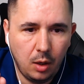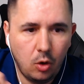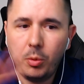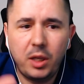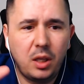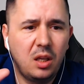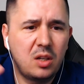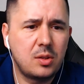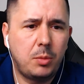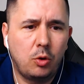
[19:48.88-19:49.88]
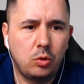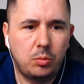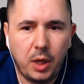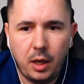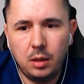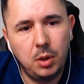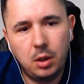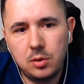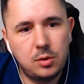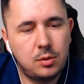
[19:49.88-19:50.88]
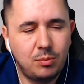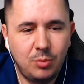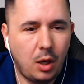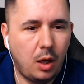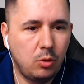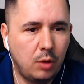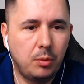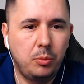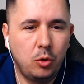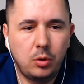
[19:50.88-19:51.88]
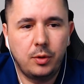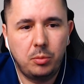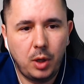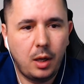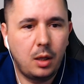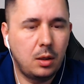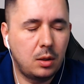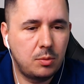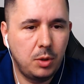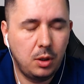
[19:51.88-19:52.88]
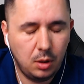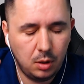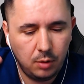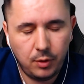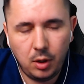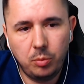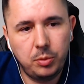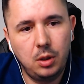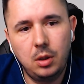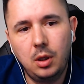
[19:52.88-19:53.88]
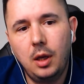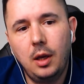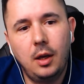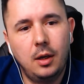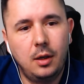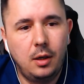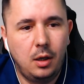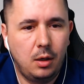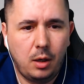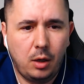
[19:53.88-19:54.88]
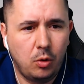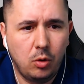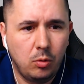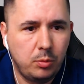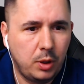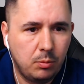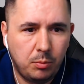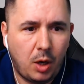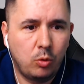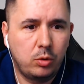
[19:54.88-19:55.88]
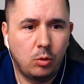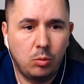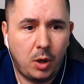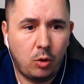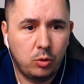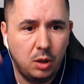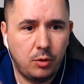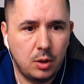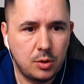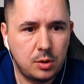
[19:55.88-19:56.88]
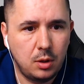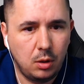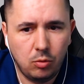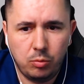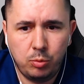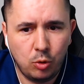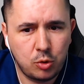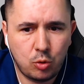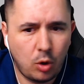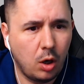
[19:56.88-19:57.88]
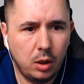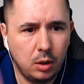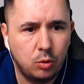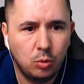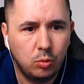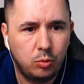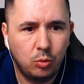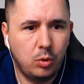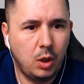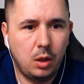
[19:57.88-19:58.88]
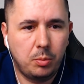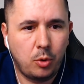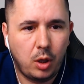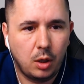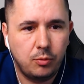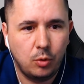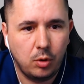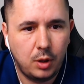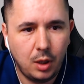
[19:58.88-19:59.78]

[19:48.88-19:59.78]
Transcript: Nobody cares about your brand because, yeah, you have a beautiful brand that's being developed in, I don't know, on Mount Everest, and you're struggling to create a product for